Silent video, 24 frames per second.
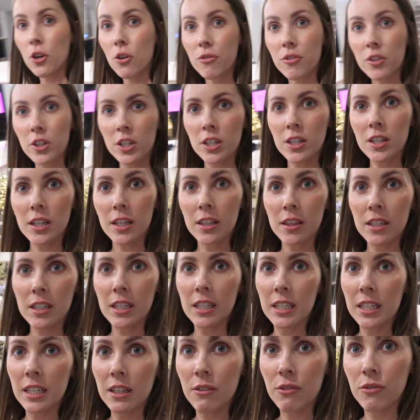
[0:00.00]
over, and then I
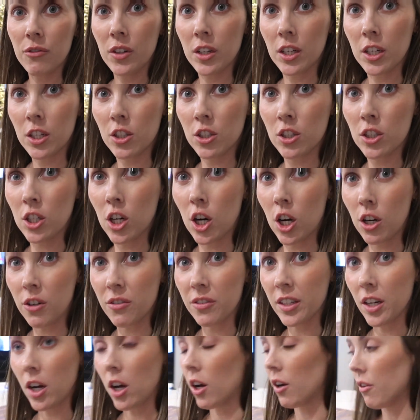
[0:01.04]
need to finish
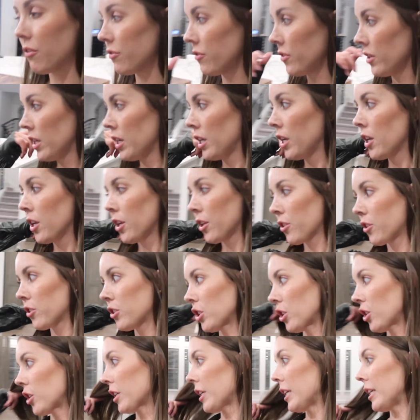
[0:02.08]
carving off the
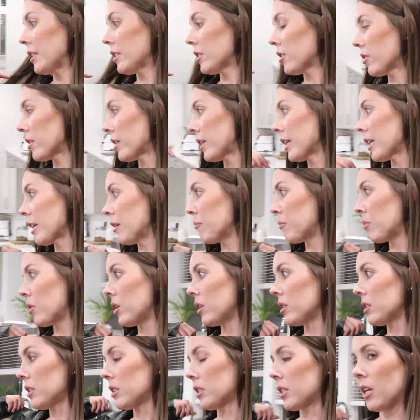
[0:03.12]
turkey so that I can
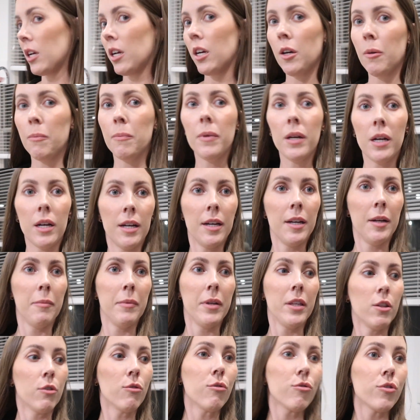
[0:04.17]
put some
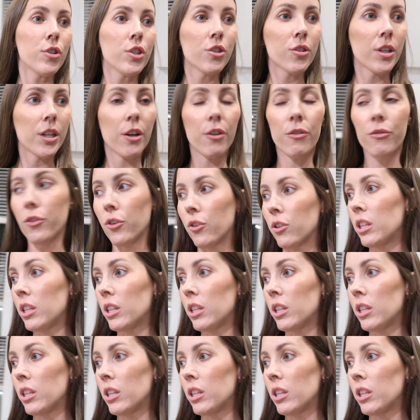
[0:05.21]
in the refrigerator for